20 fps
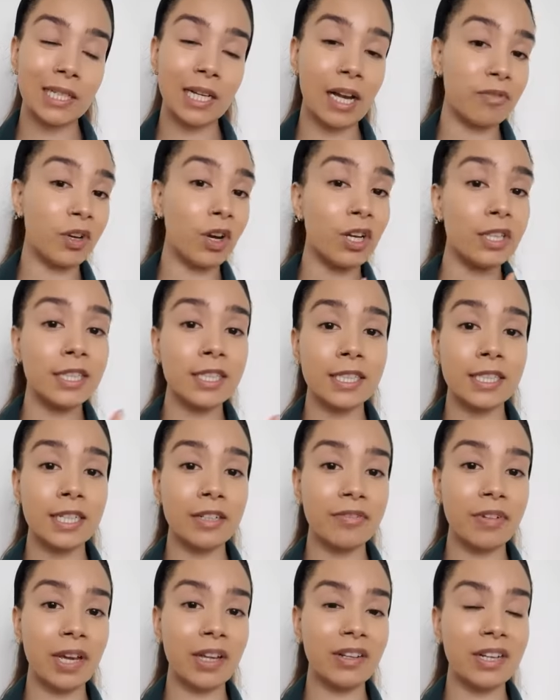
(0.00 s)
I've got the
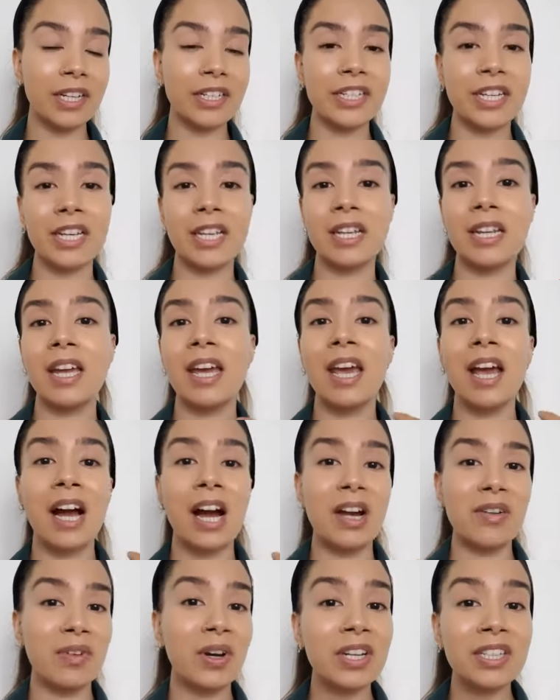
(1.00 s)
stick foundation,
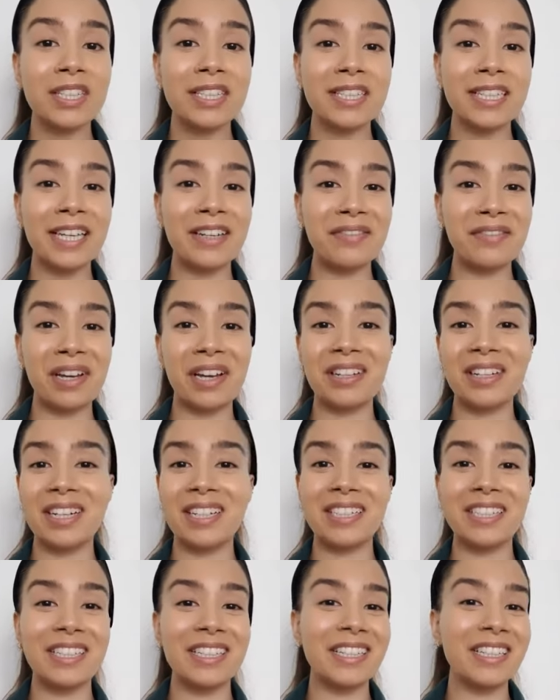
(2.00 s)
I've got the skin
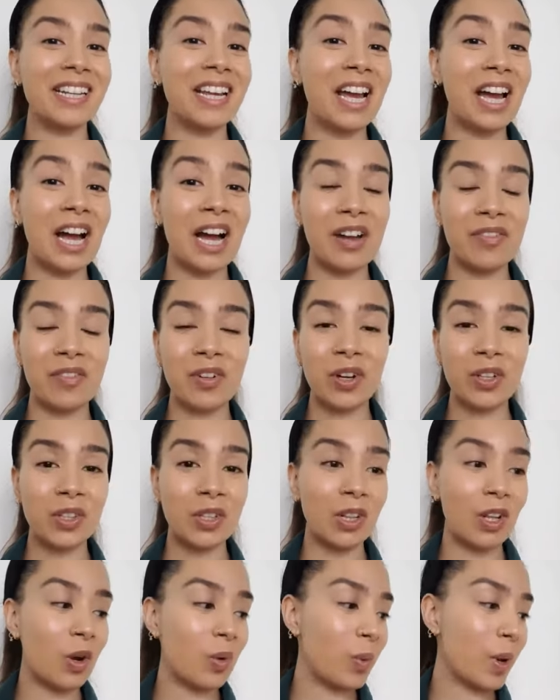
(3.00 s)
foundation, I've got
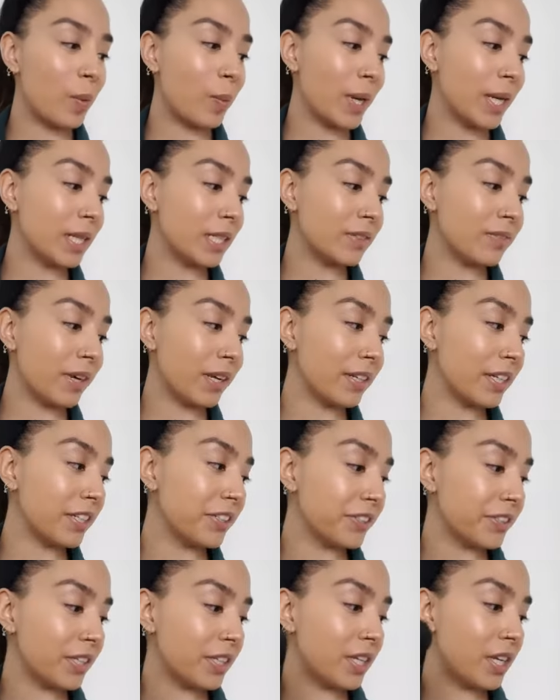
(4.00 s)
the Longwear Weightless
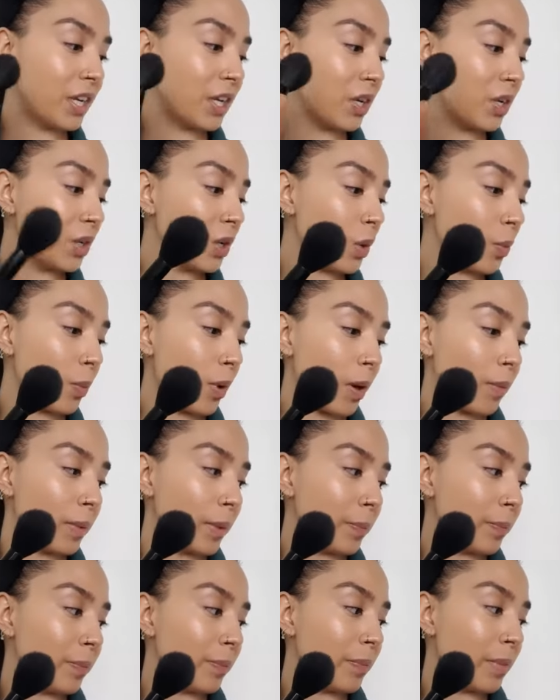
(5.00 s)
foundation, no
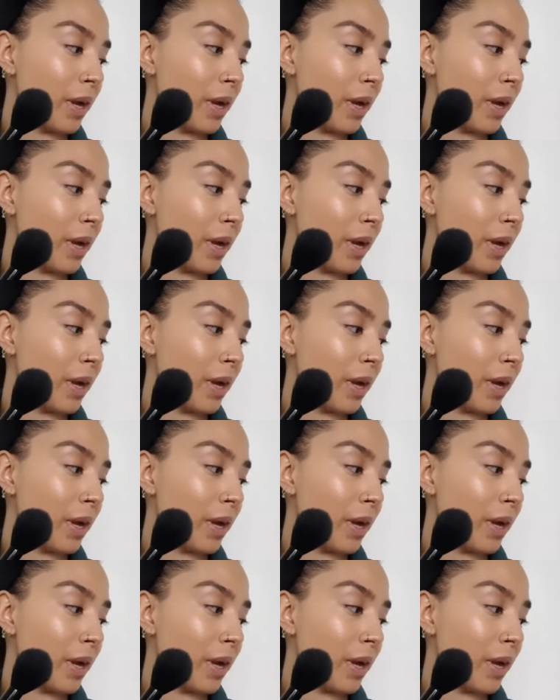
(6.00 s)
problem,